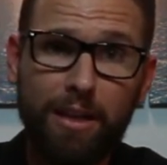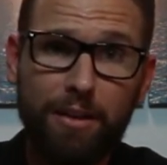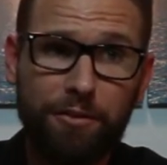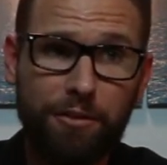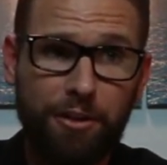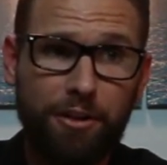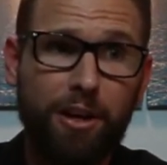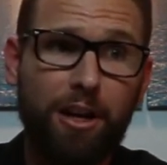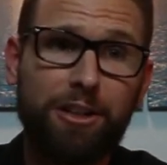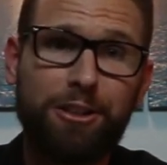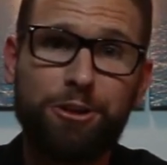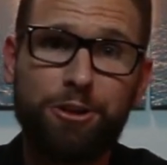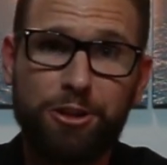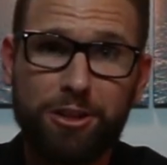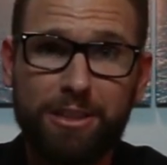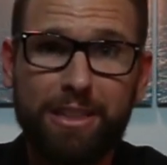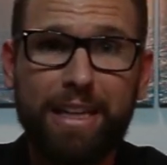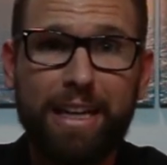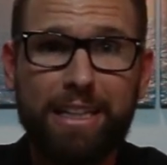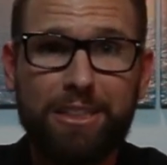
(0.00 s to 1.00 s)
If you're not
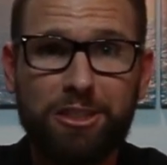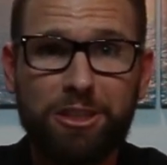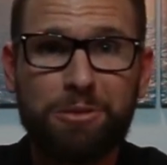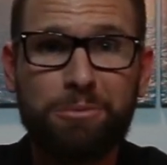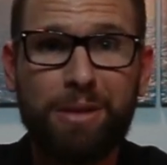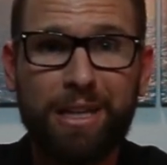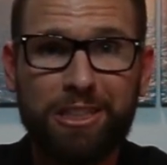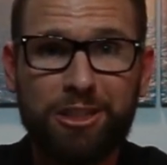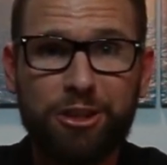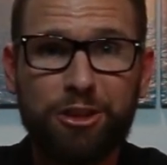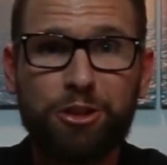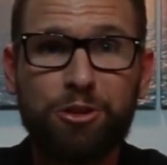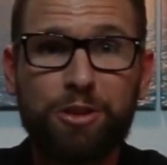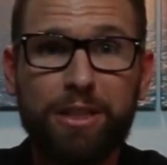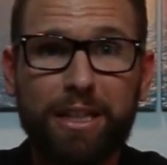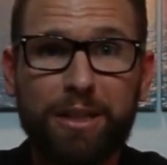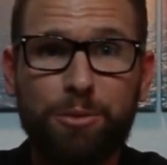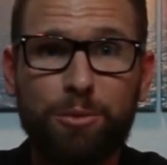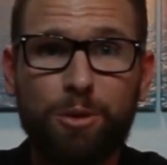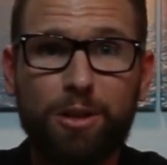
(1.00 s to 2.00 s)
using an agent, make sure you
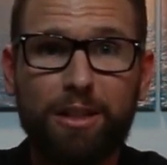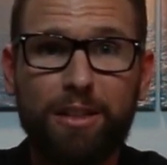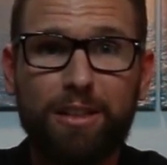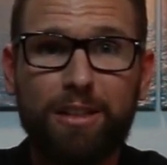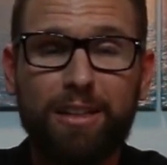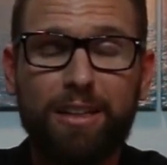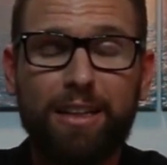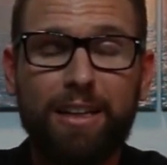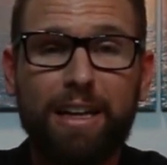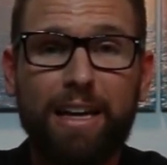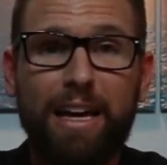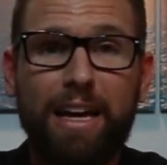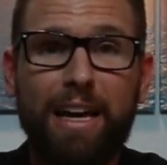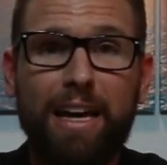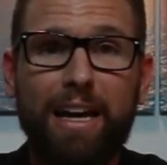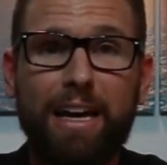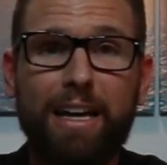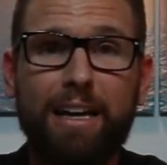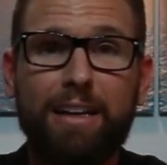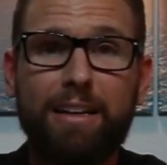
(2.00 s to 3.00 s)
get one.
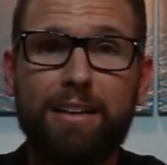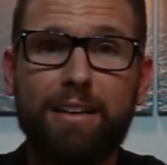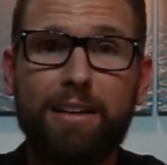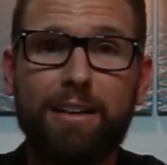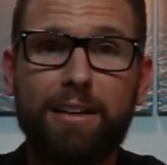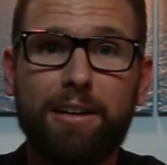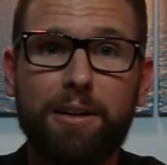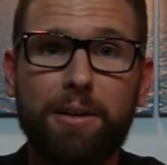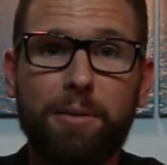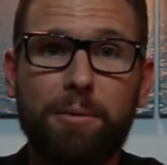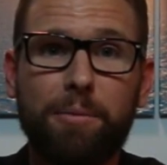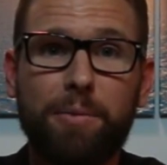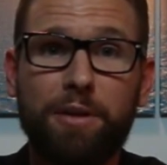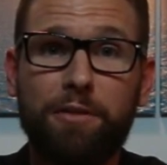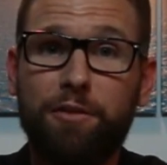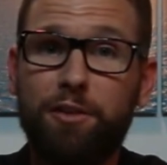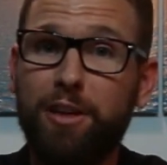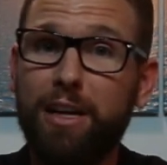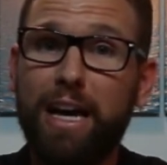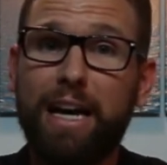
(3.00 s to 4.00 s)
And
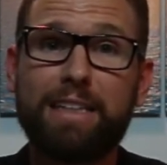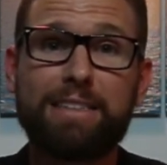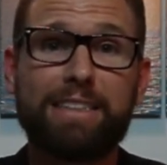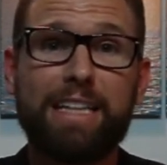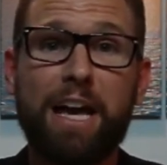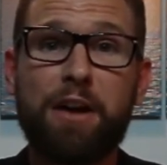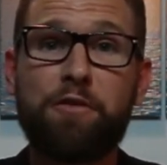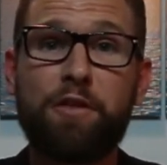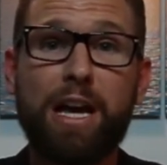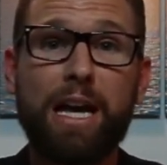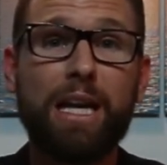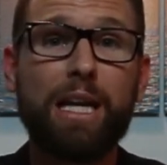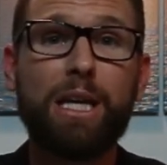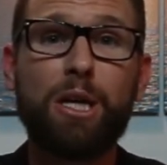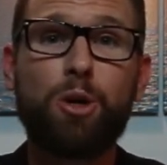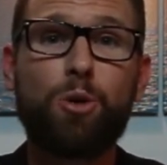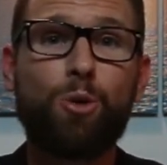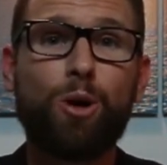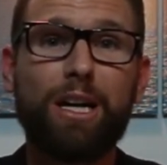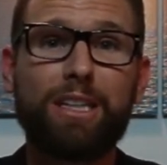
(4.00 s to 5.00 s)
if you guys have any
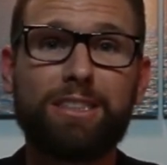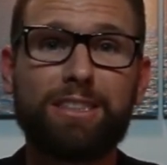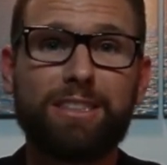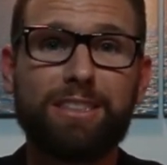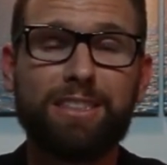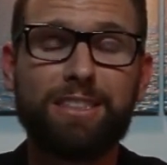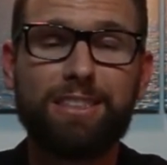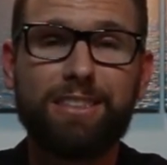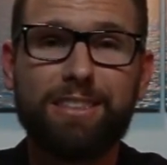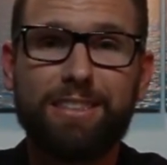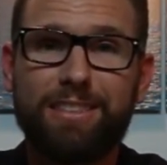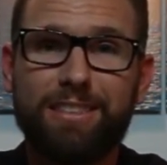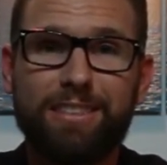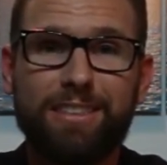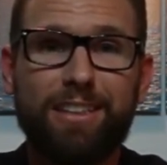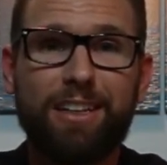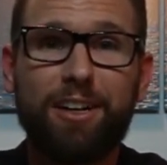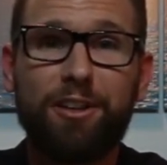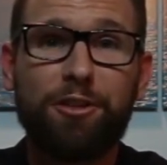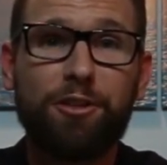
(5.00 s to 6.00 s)
questions
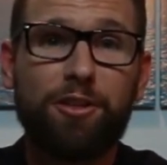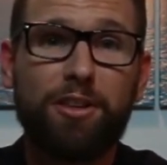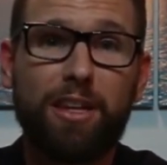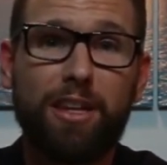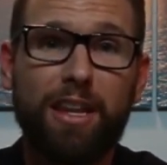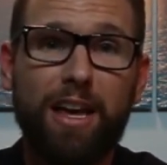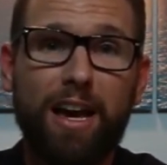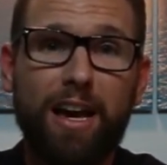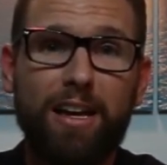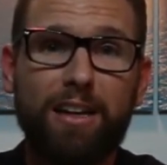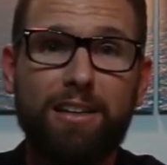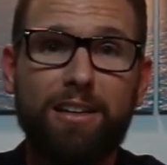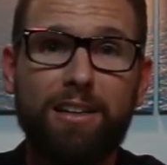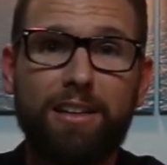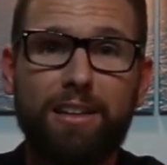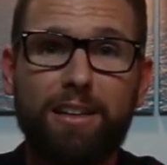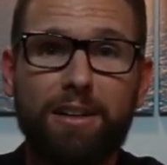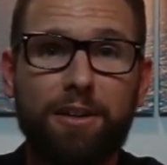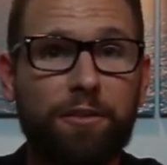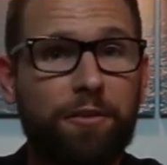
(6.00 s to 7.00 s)
other than that,
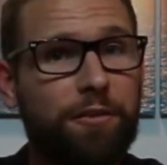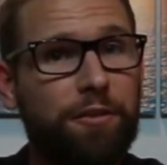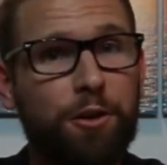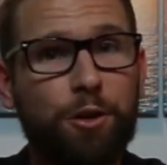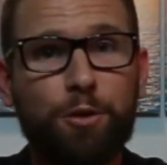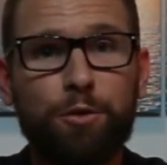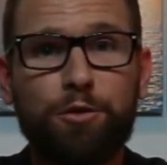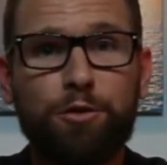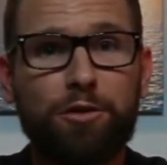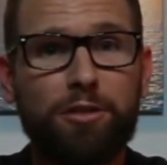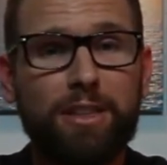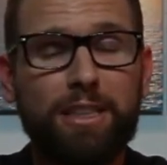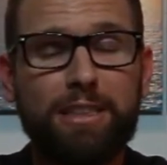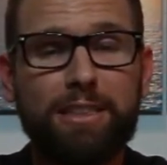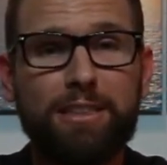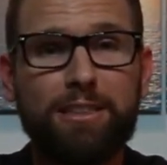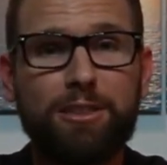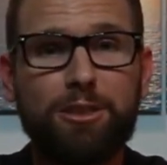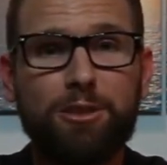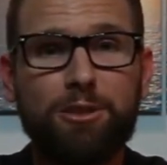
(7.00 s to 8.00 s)
feel free
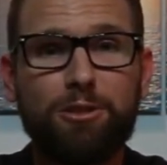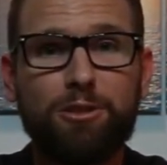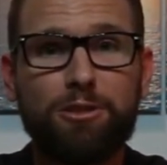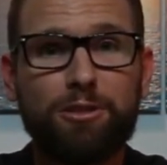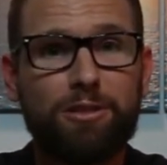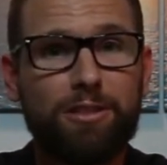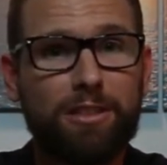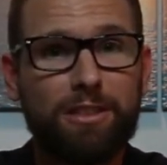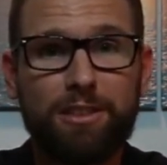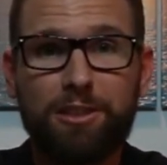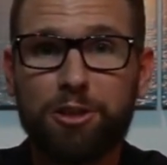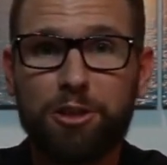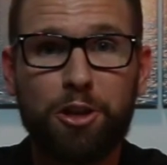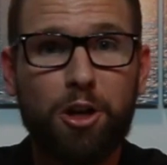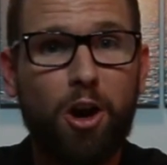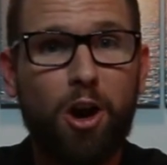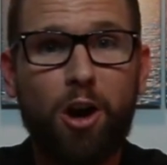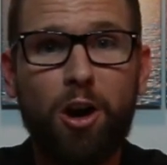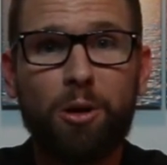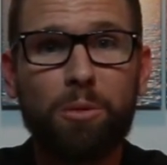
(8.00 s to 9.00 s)
to either
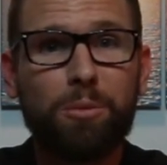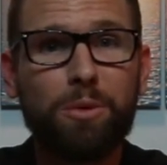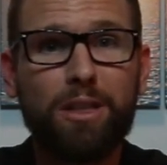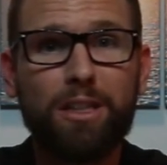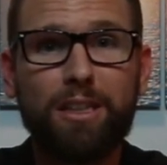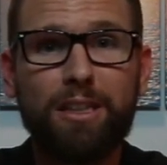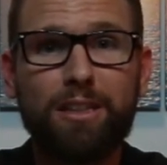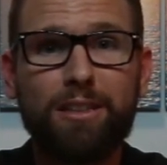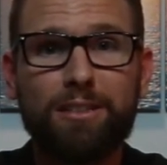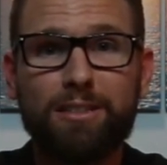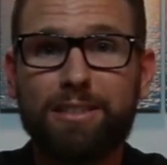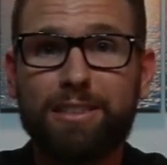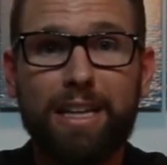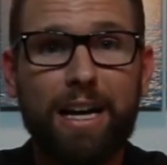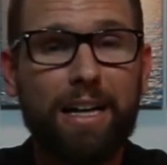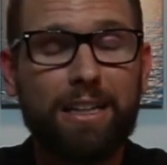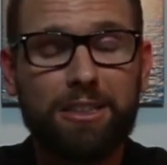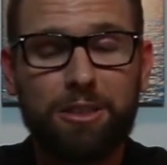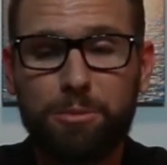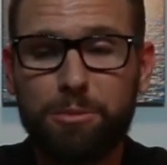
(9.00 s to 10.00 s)
call me or
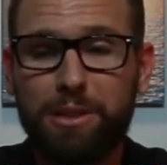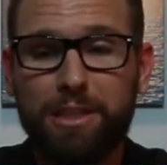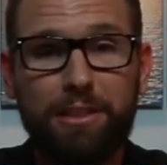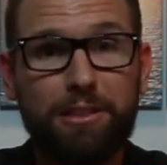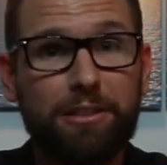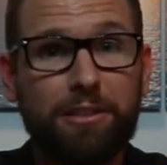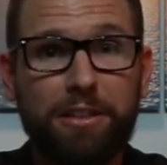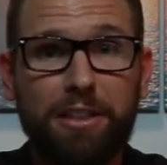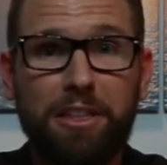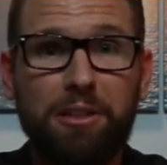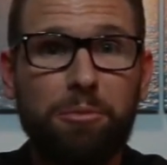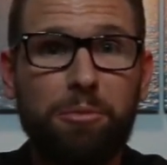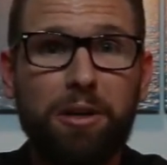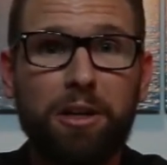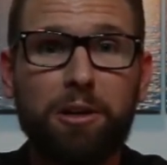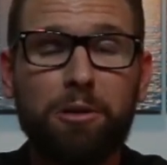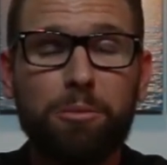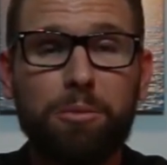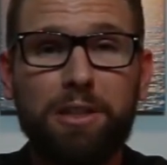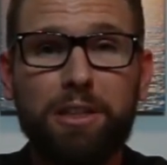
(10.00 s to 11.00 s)
text me or
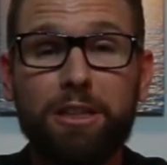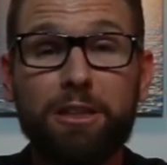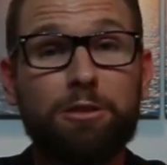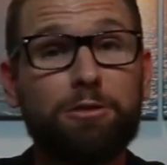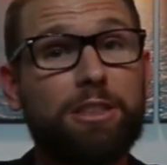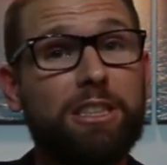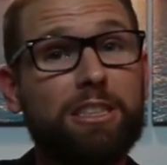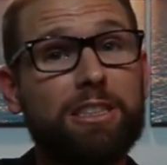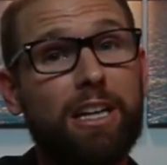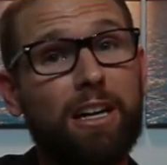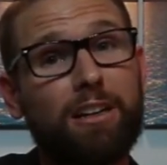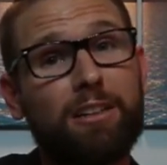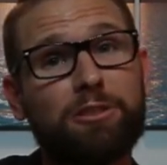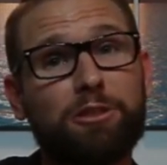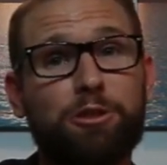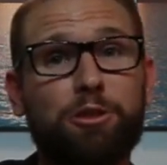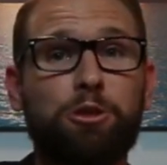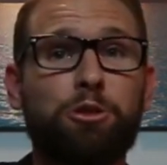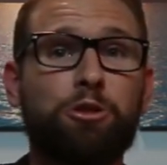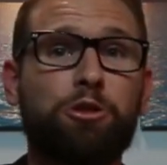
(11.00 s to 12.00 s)
email me or reach out on
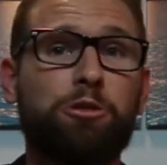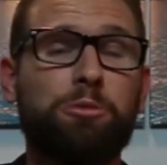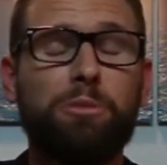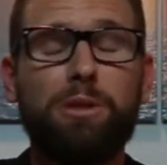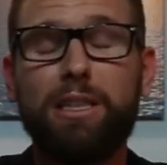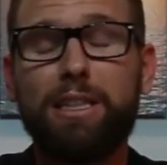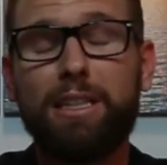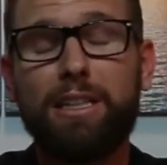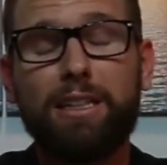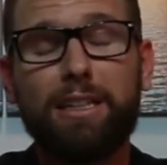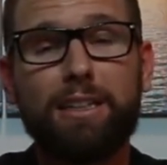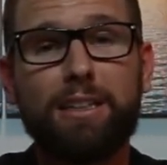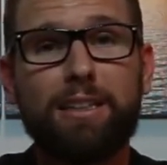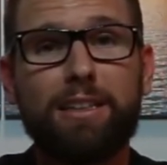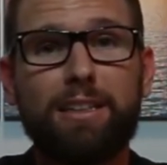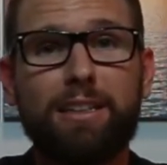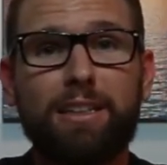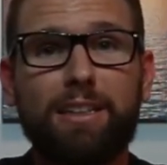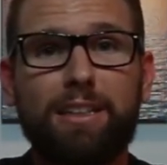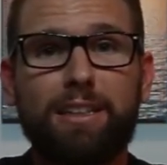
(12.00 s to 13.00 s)
social media.